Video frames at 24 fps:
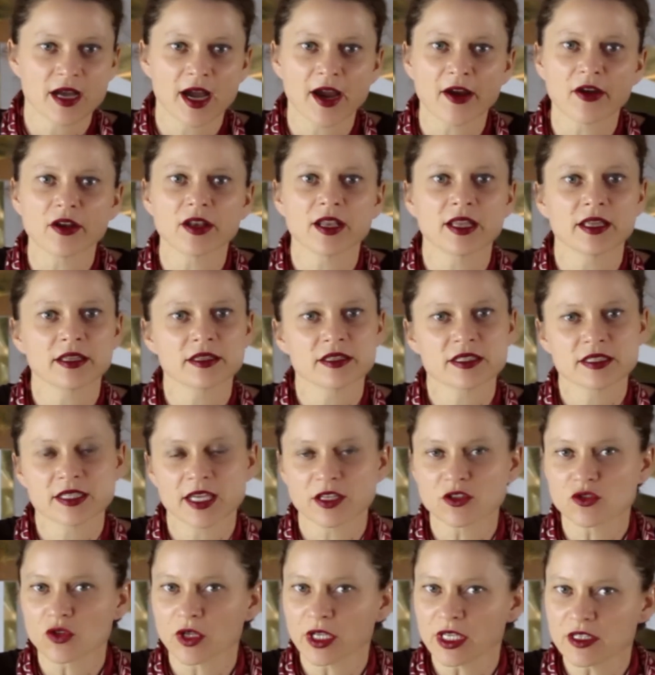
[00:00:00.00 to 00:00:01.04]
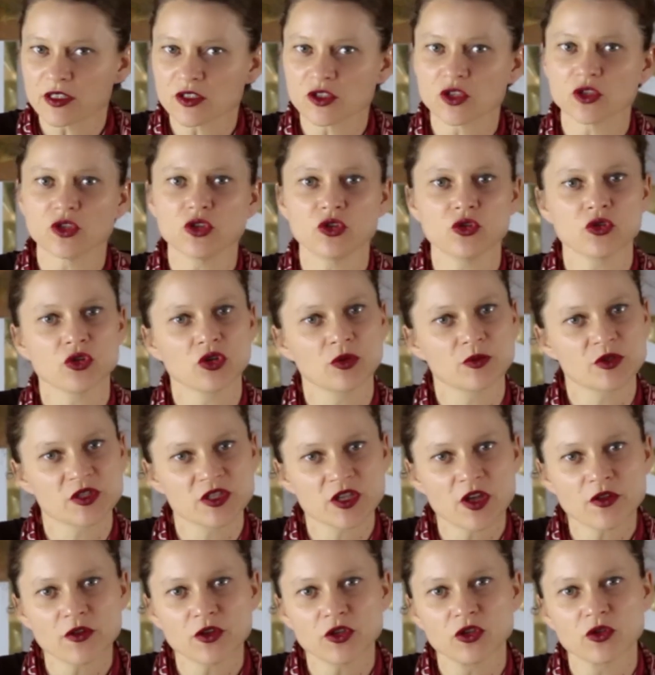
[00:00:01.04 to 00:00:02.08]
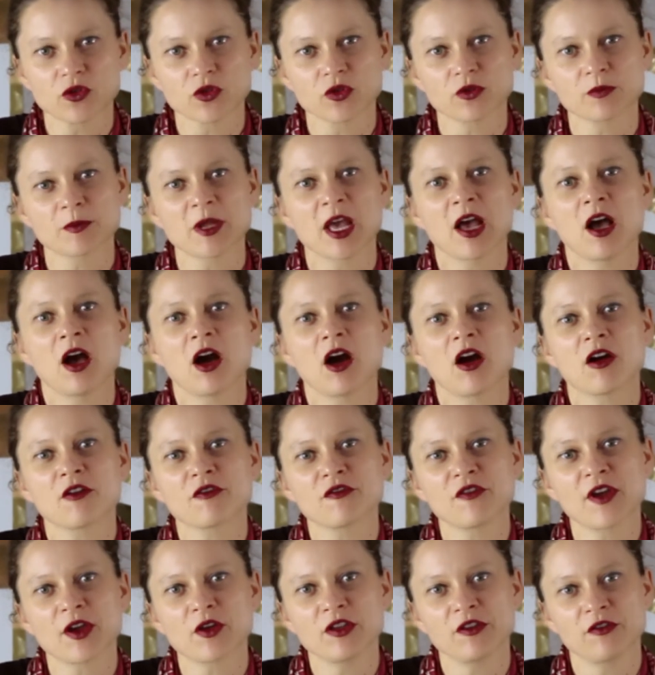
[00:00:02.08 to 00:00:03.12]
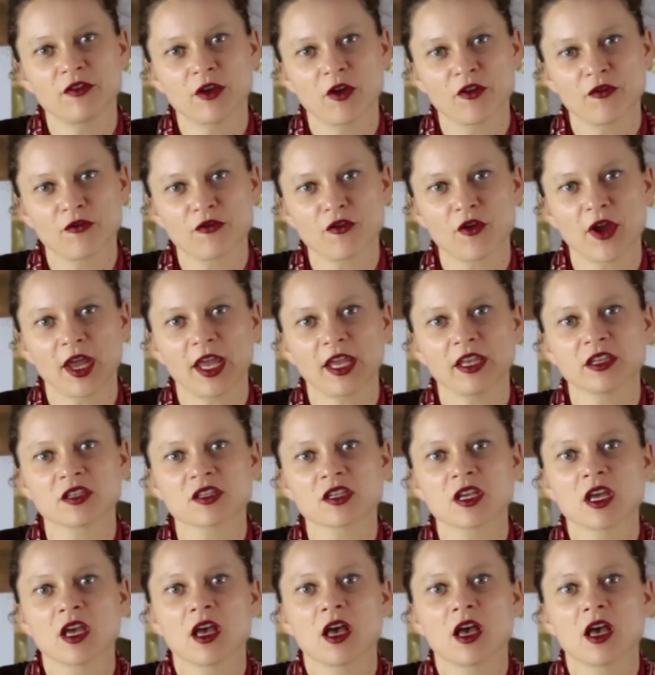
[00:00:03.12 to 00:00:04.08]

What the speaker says: Ireland, Central and Eastern Europe, Southern Europe are very afraid